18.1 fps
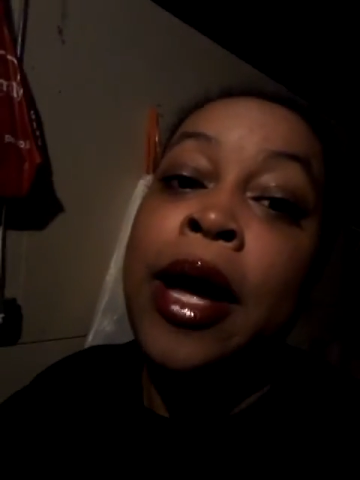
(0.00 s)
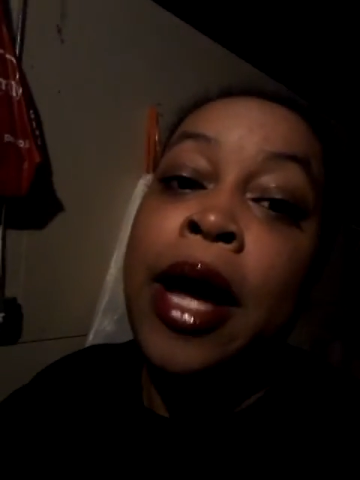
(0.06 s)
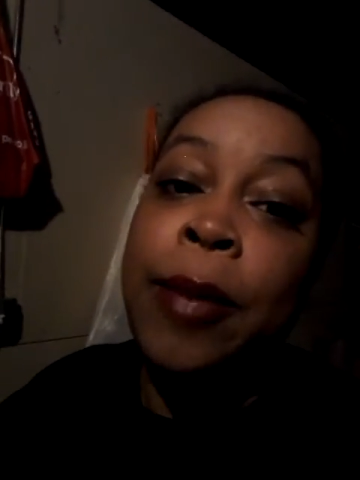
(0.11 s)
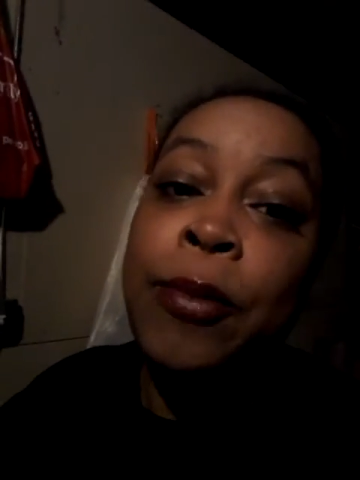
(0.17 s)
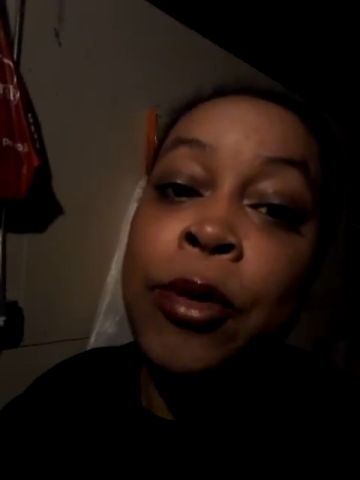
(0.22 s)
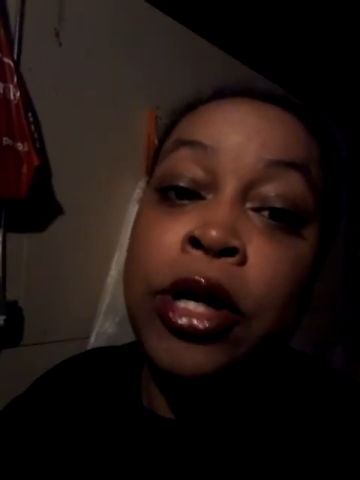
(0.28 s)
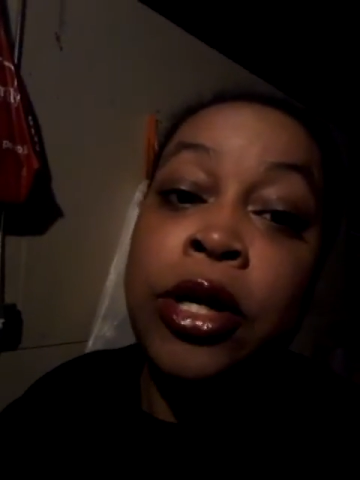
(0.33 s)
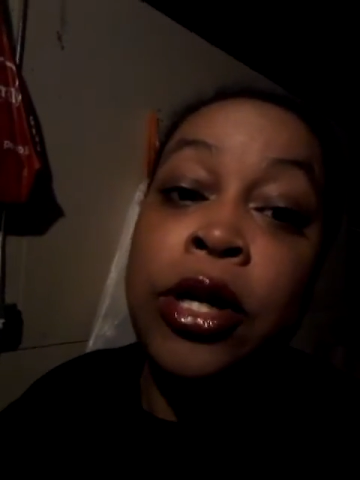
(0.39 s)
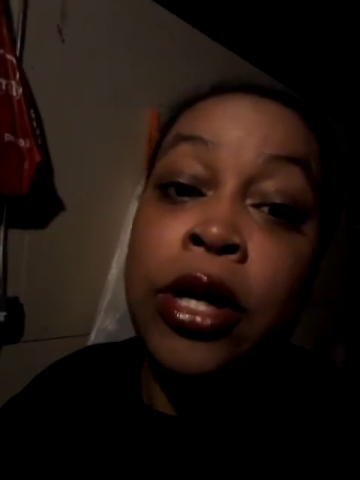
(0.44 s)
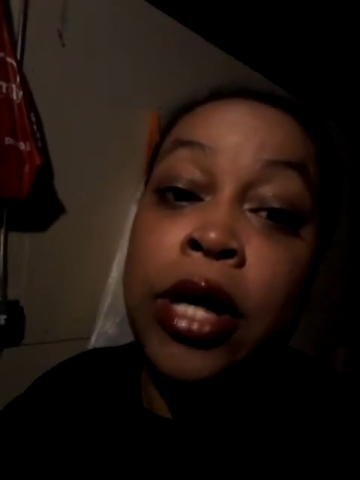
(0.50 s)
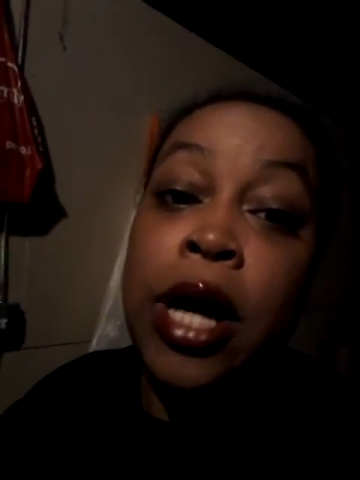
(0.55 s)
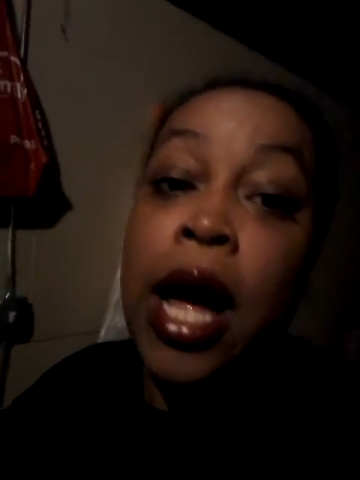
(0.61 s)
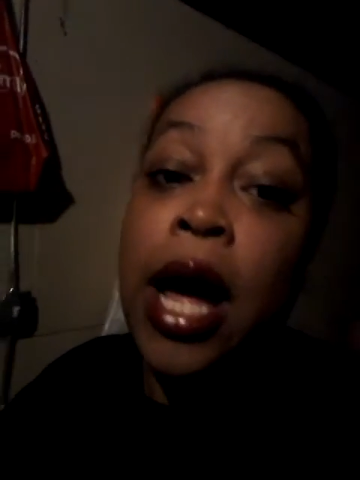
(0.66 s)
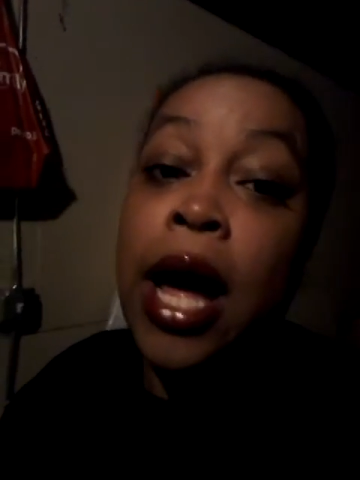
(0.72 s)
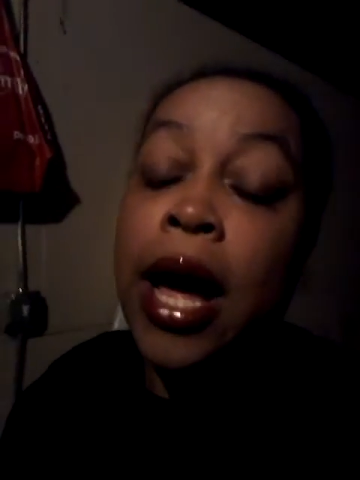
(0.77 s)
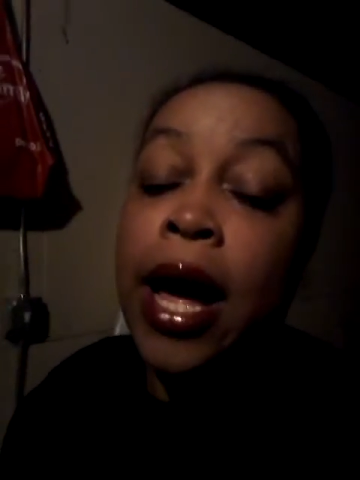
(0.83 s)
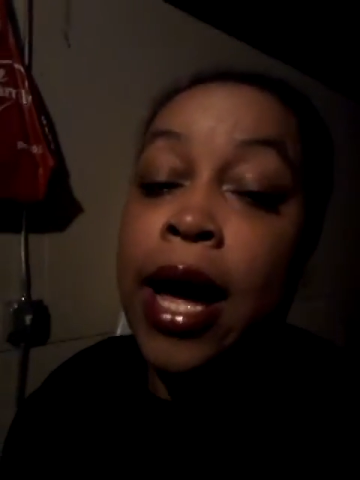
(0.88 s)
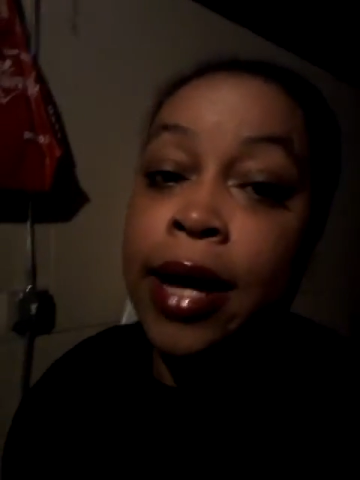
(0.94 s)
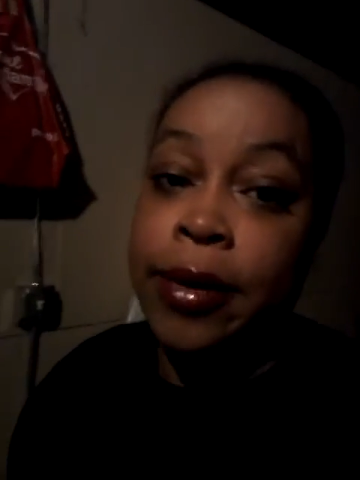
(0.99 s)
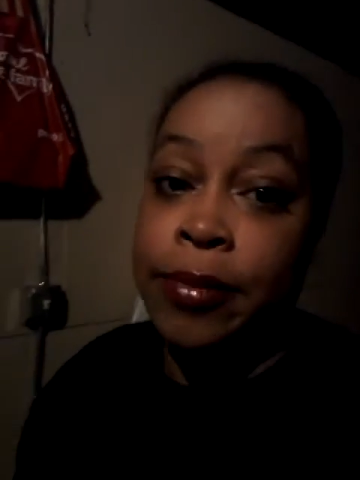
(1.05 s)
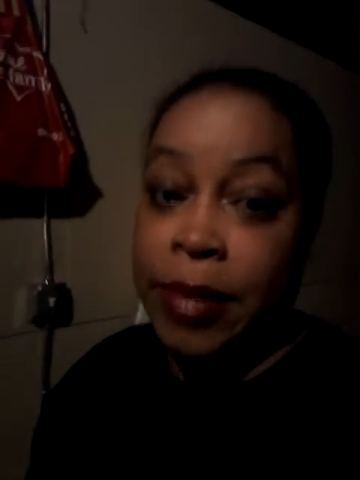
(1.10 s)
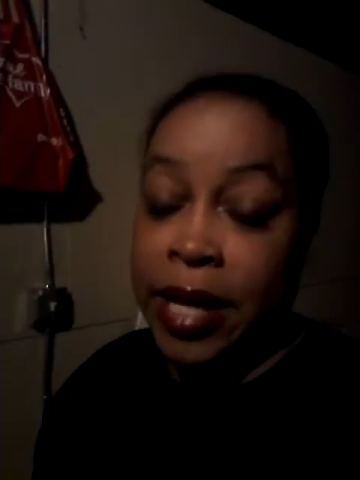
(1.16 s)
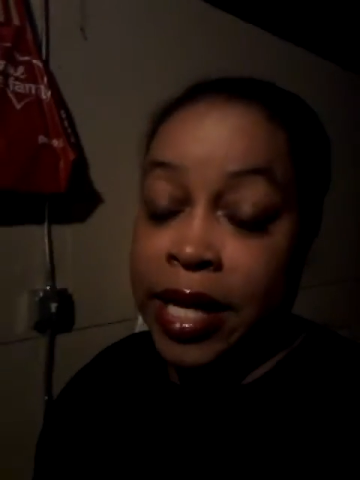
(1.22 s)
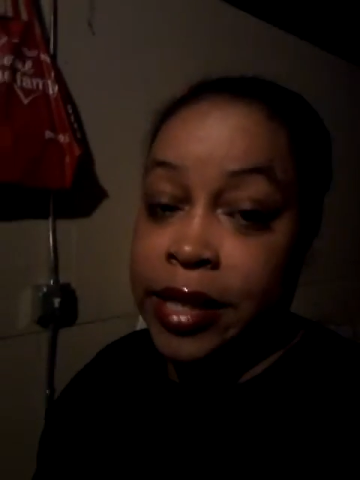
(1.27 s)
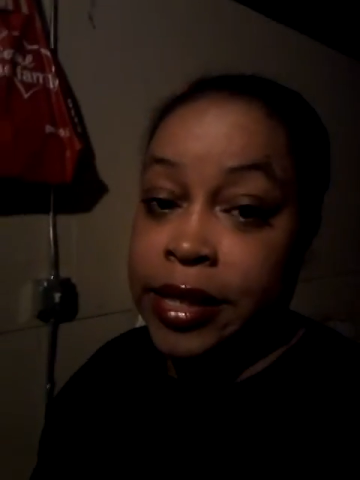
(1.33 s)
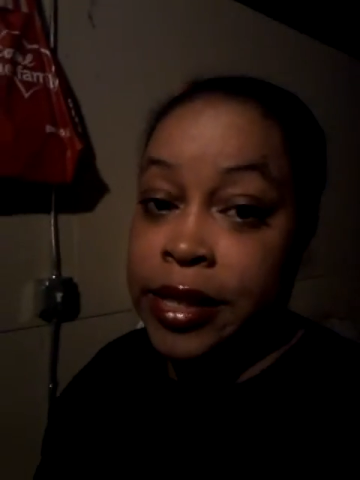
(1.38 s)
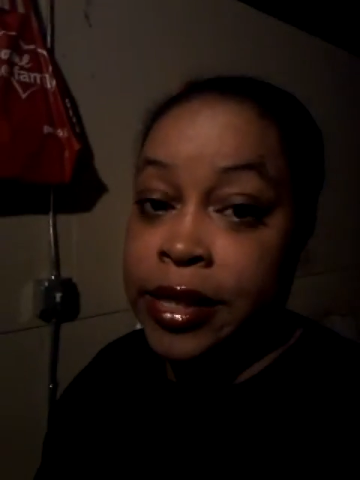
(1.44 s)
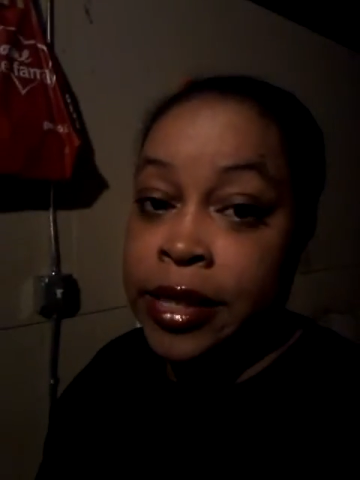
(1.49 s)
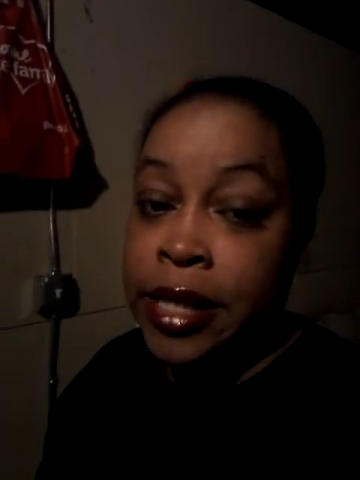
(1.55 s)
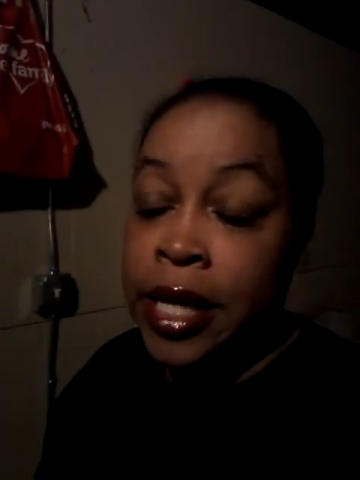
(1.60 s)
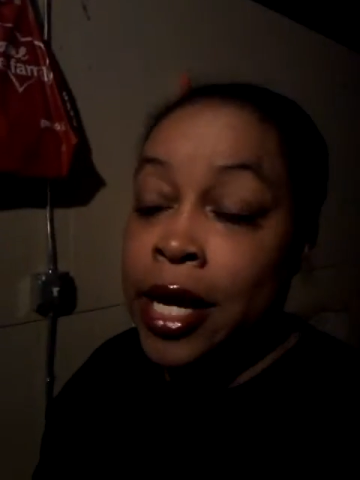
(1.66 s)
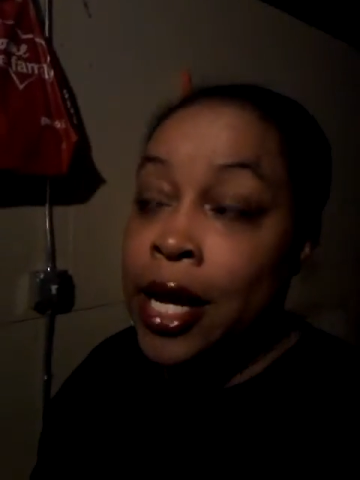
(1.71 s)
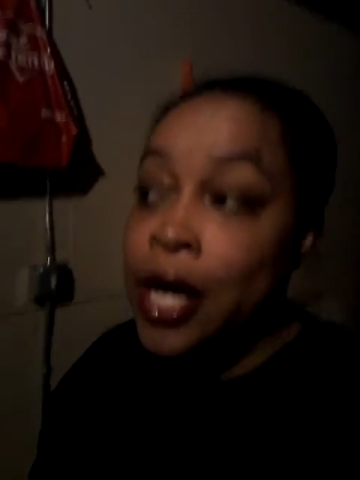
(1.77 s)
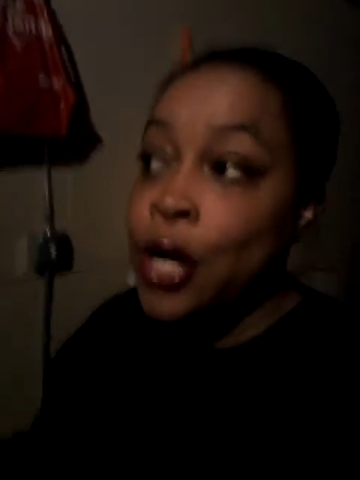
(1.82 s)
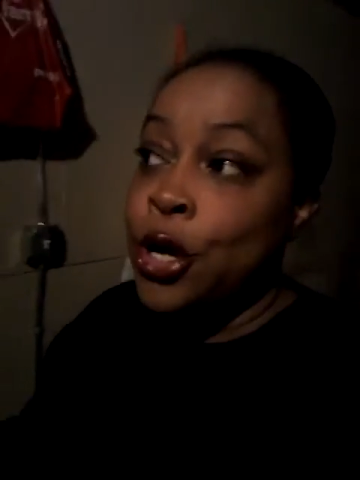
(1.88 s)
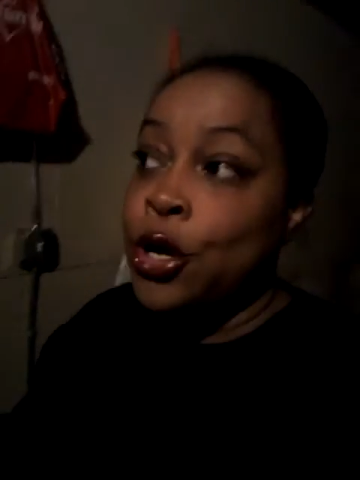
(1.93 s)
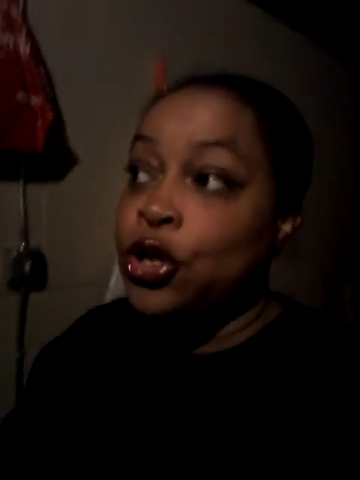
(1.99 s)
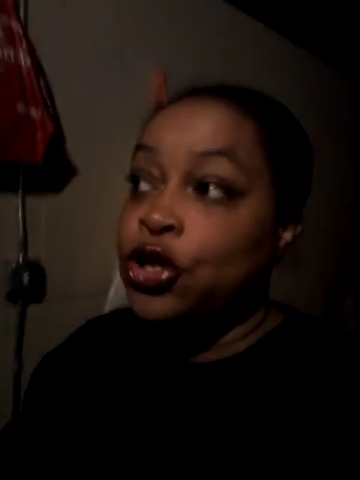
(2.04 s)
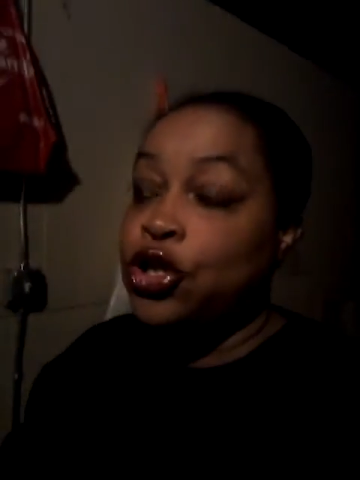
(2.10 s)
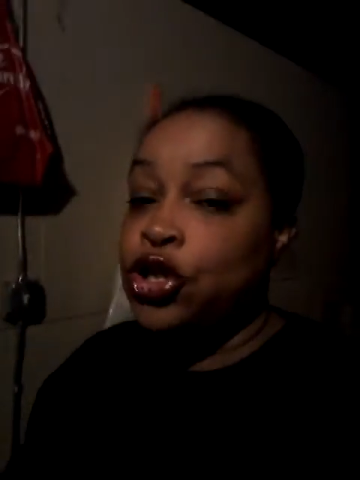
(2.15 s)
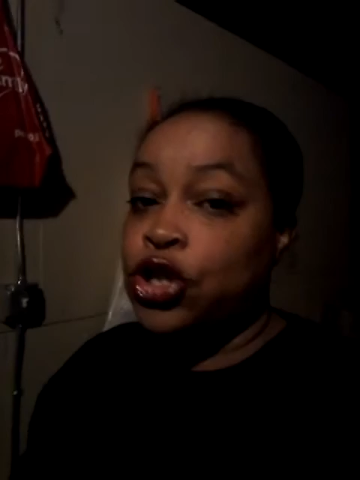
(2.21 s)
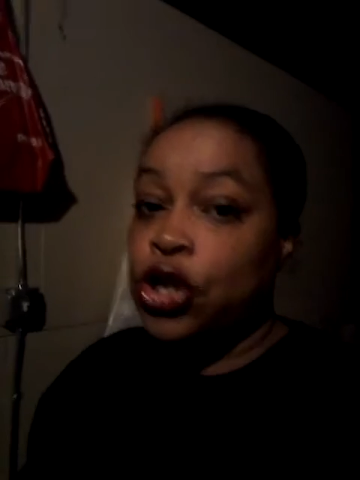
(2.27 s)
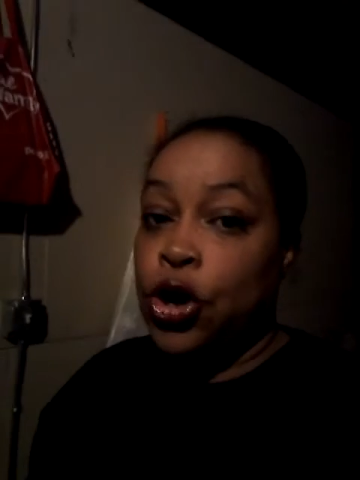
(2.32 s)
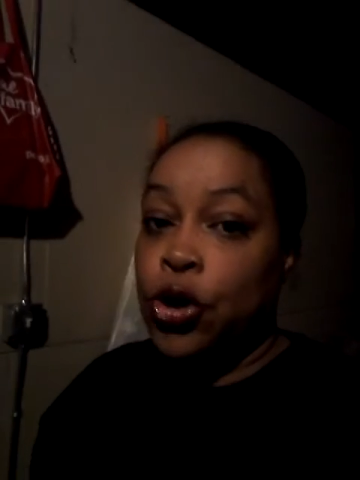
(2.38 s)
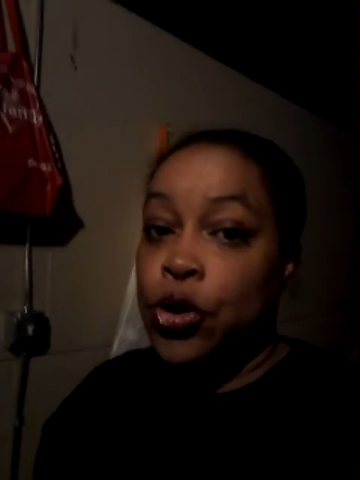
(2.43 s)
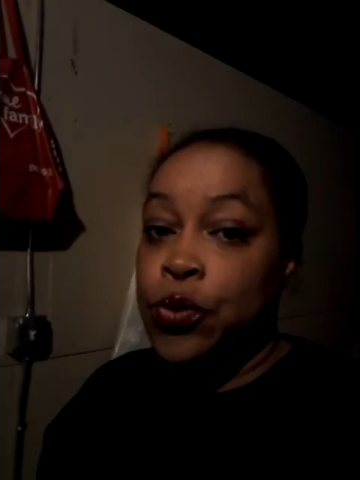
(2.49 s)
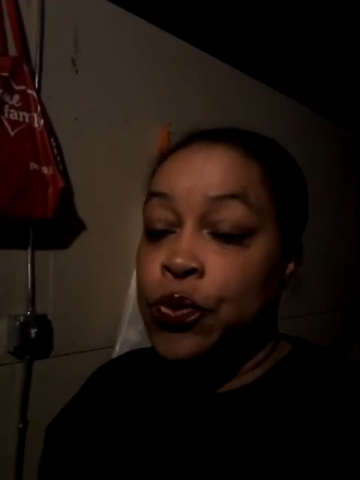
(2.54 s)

I'm gonna look a hot mess. So